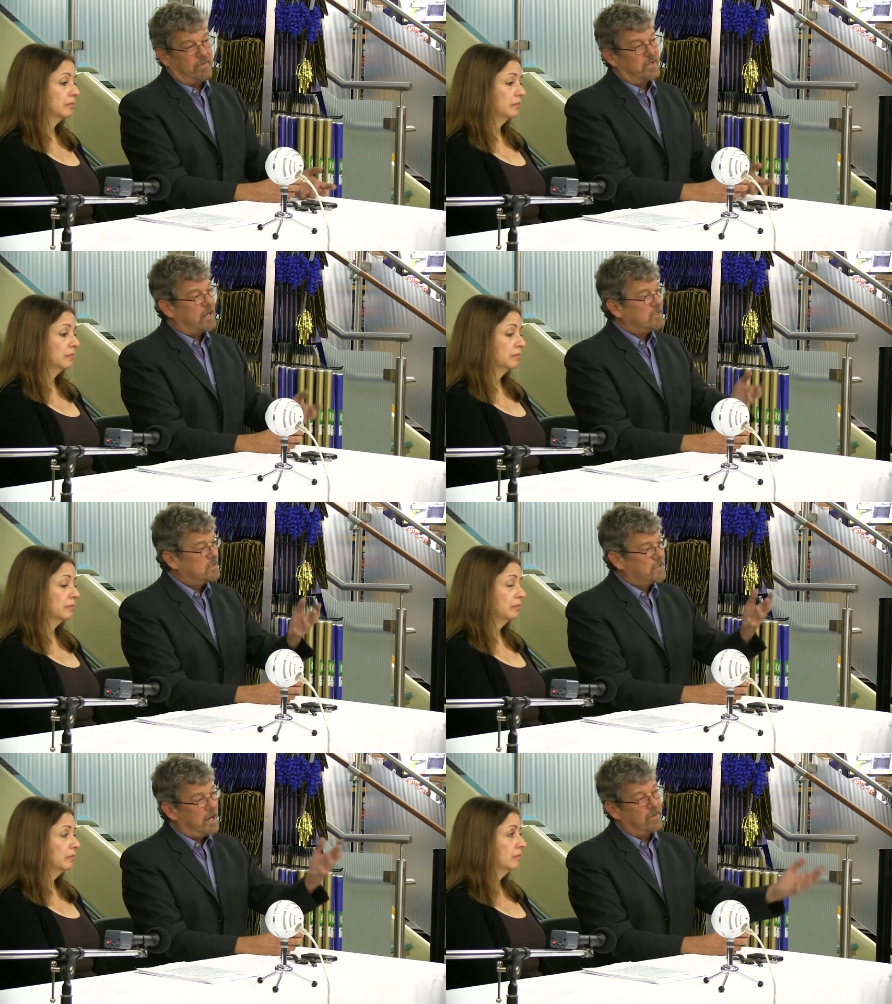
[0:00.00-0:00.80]
Speaker 1: And I
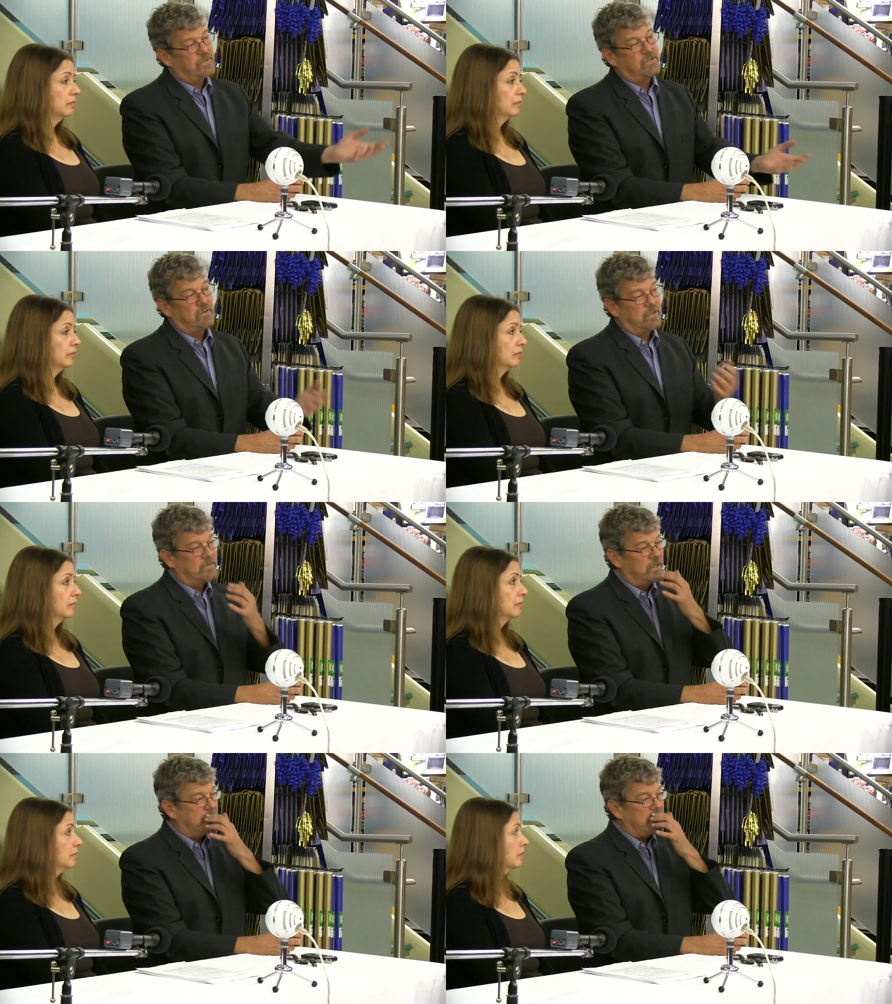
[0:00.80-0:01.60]
tell the story of
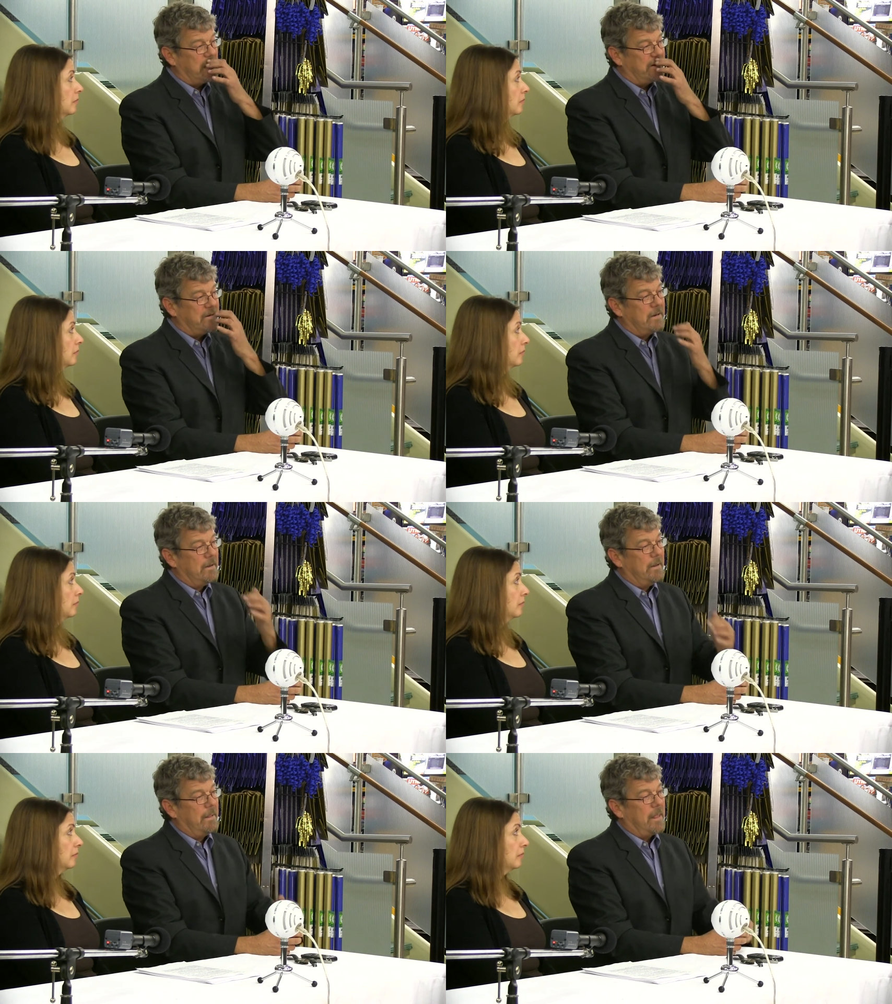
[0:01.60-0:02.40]
Tilikum, and
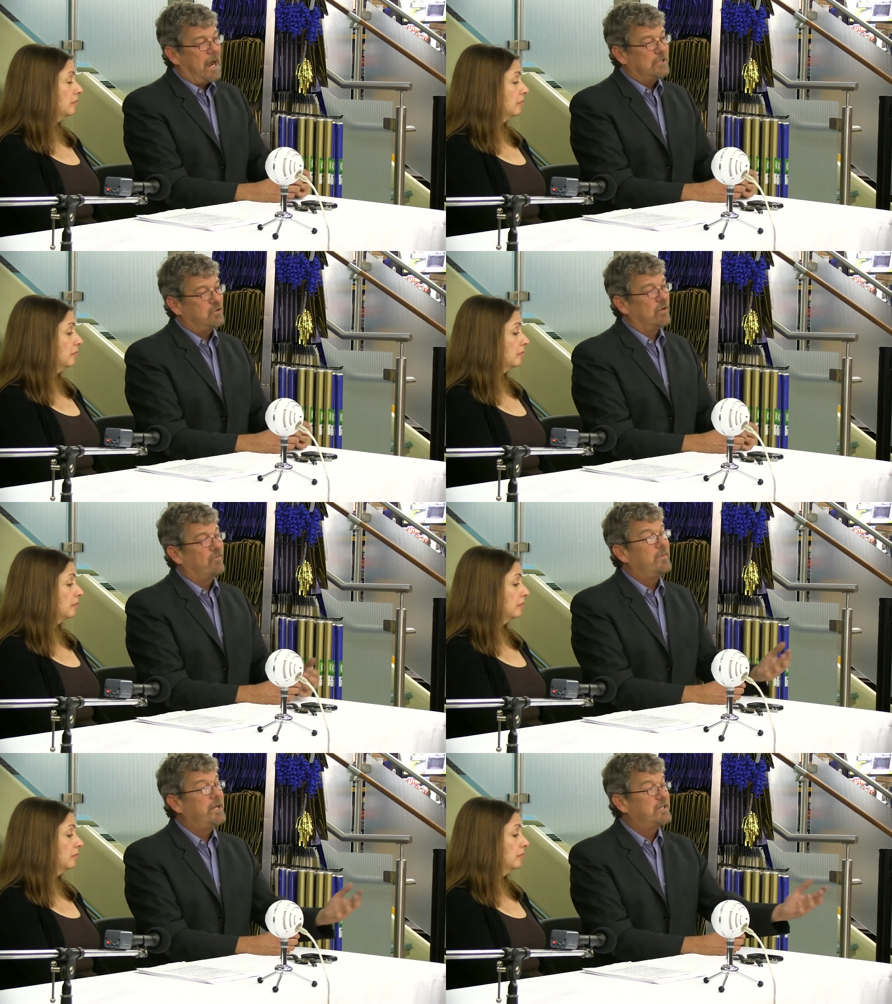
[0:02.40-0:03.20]
I told it
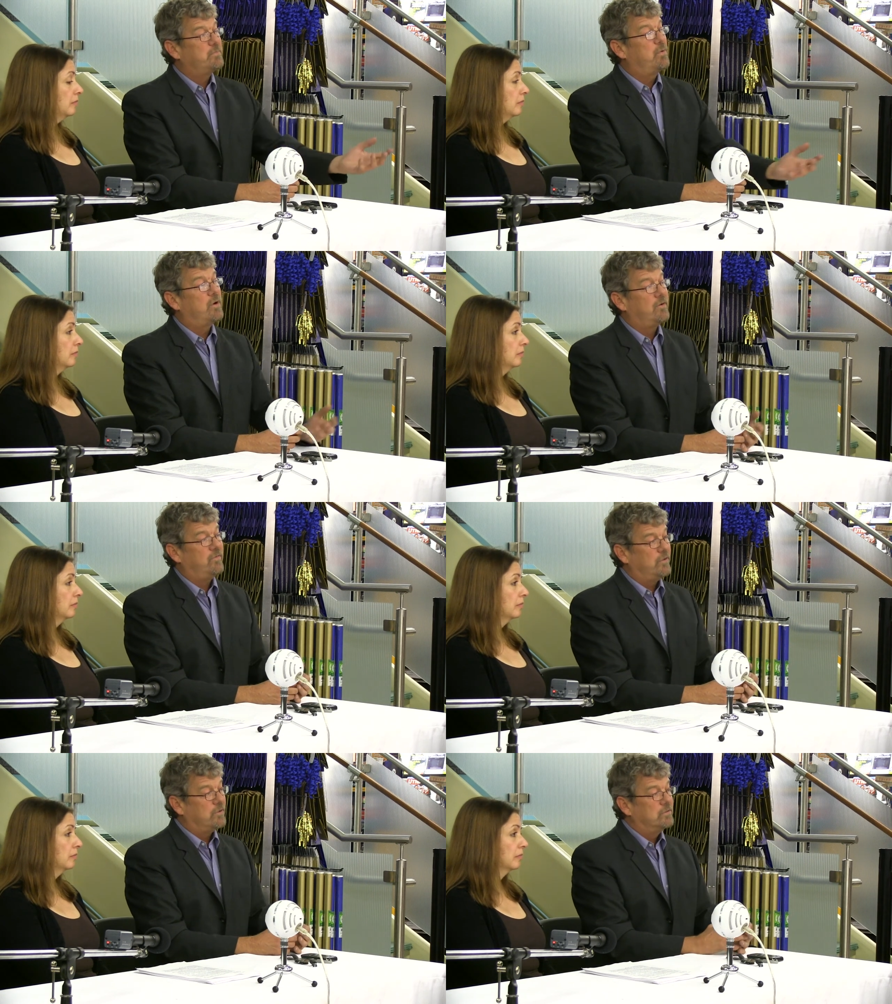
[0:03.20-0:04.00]
from his point of
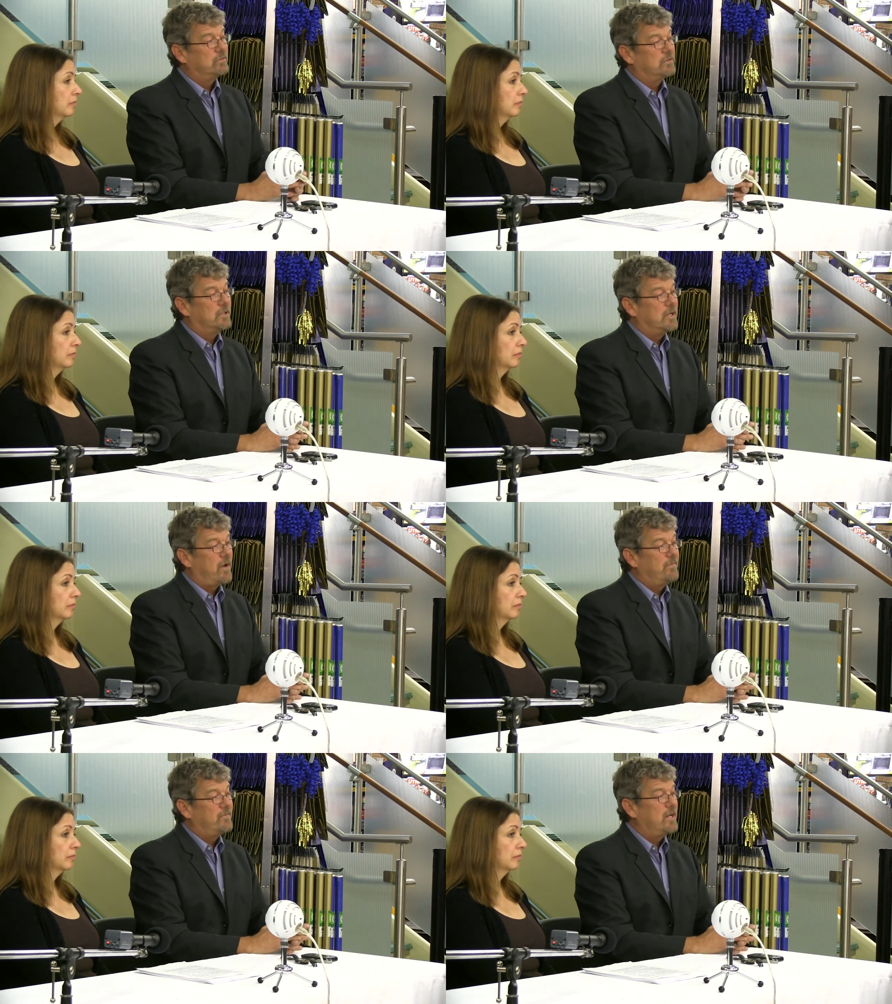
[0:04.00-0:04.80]
view, and
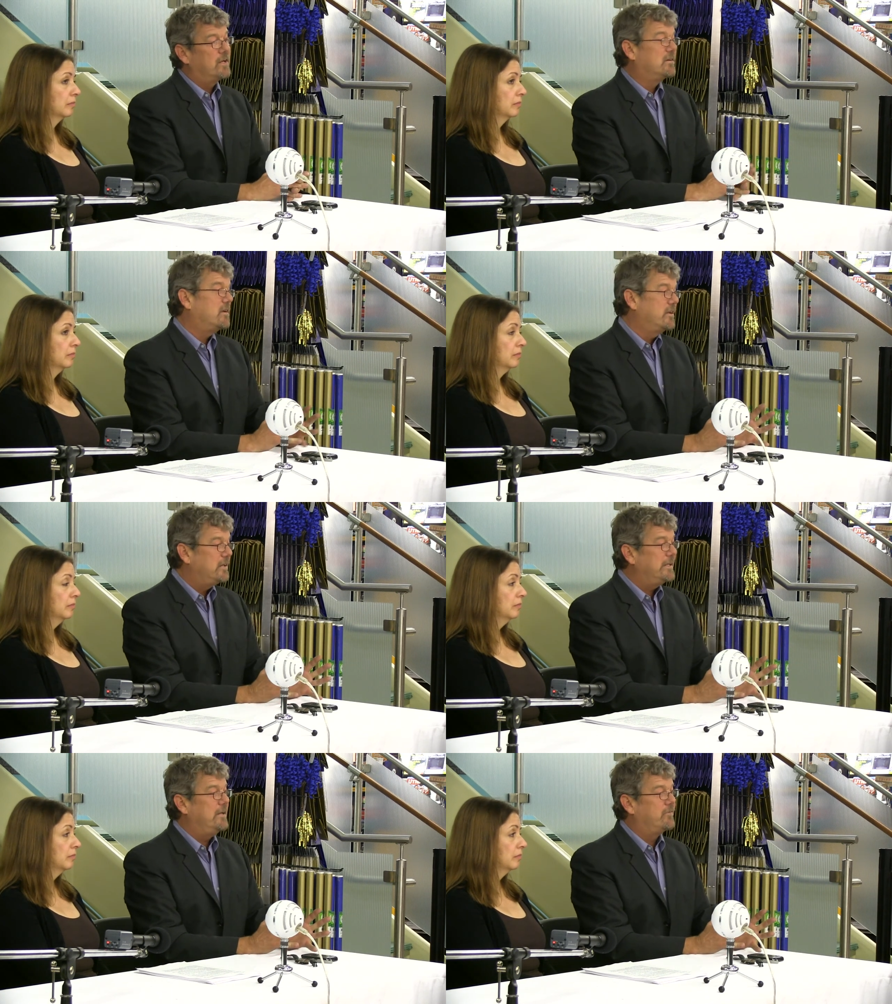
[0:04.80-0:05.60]
I've taken a
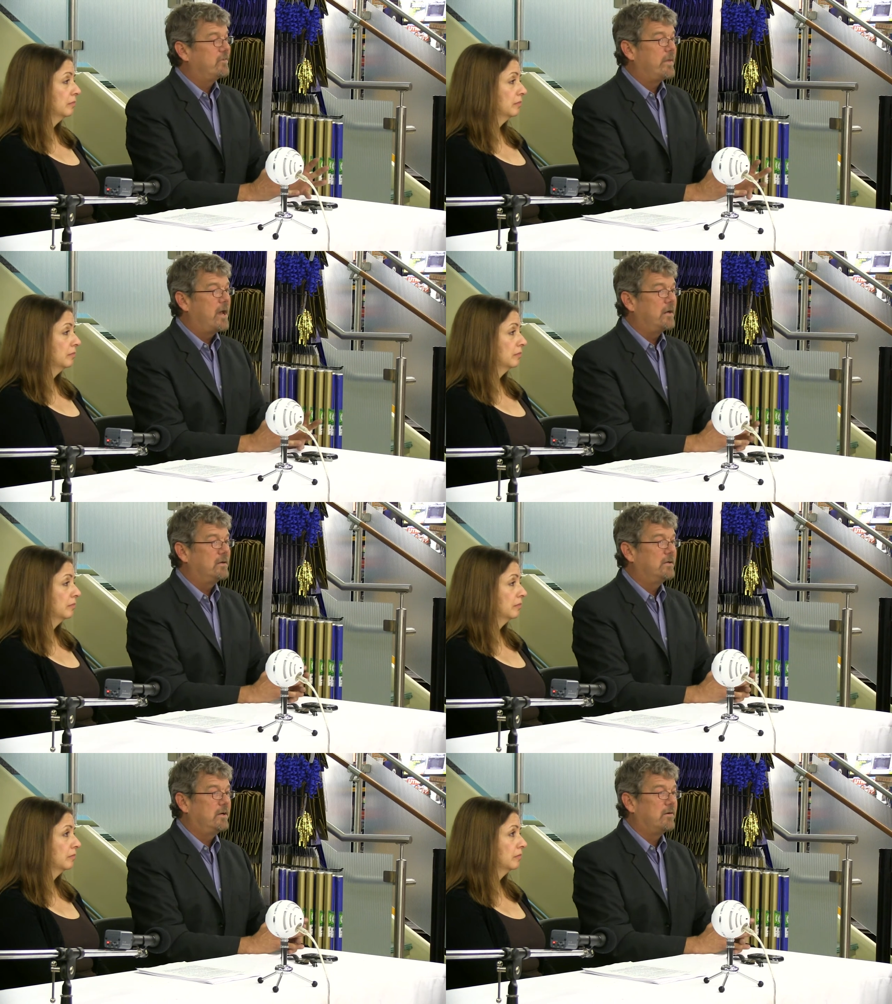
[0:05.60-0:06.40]
little heat from that
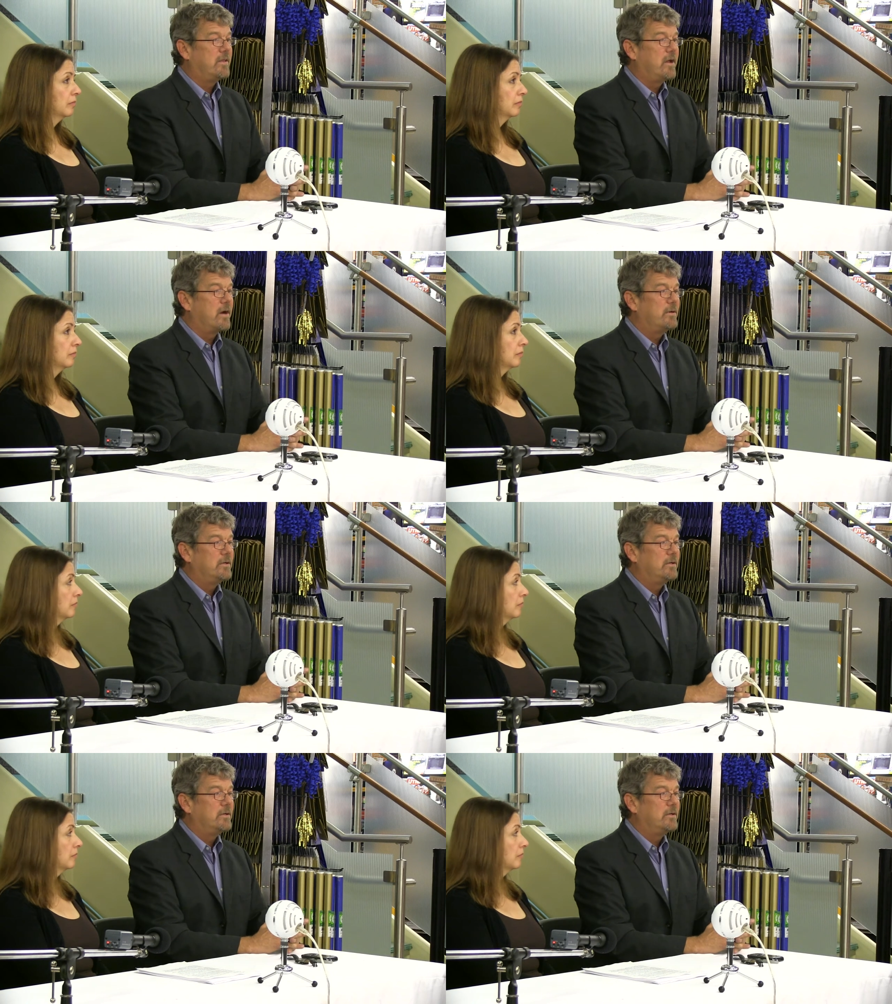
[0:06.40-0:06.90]
here and there, but